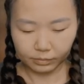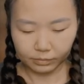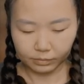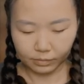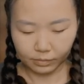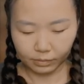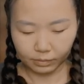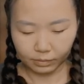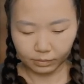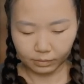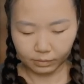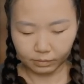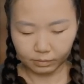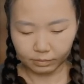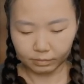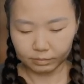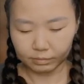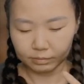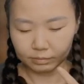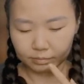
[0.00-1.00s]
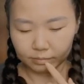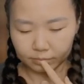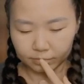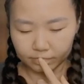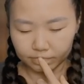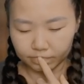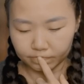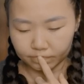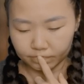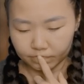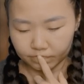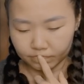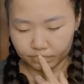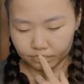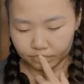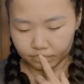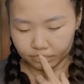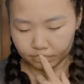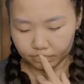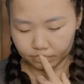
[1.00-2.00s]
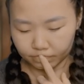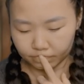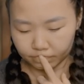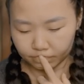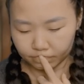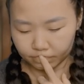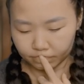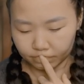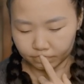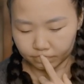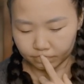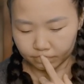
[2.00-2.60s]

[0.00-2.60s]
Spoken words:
(not speaking)